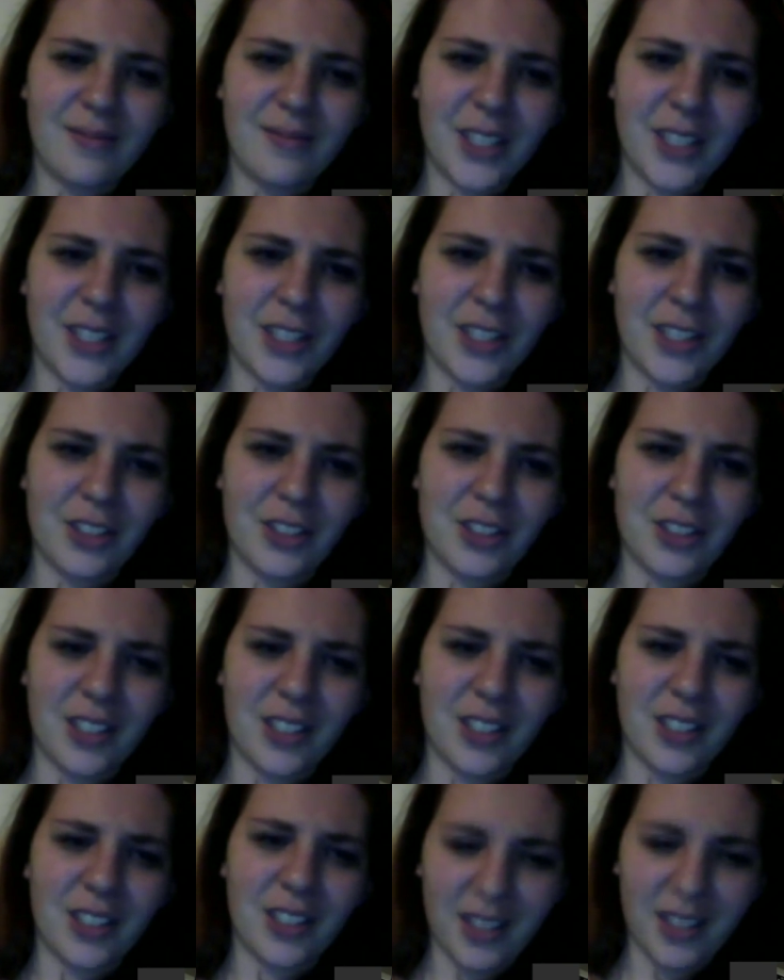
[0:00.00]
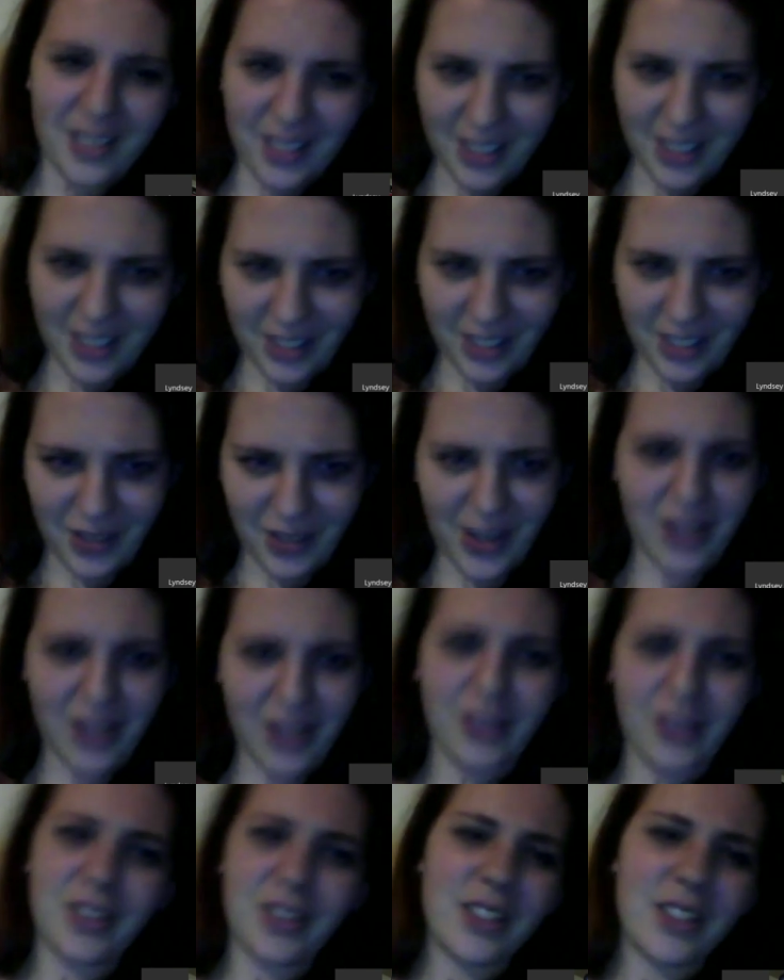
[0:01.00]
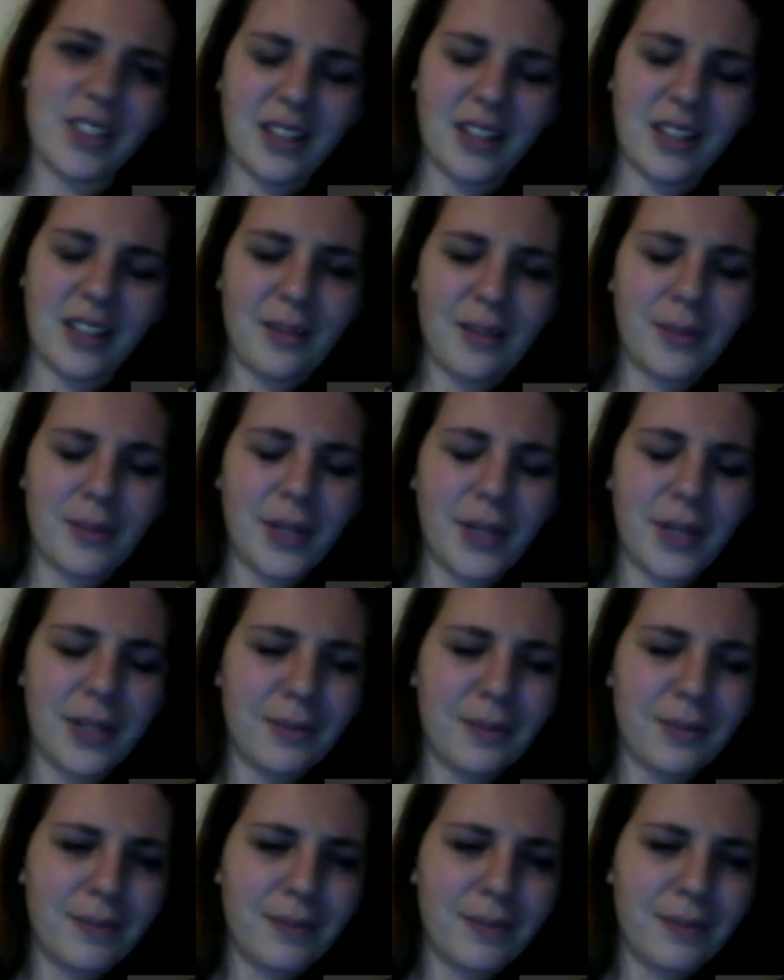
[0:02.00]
understand necessarily why it would say that, but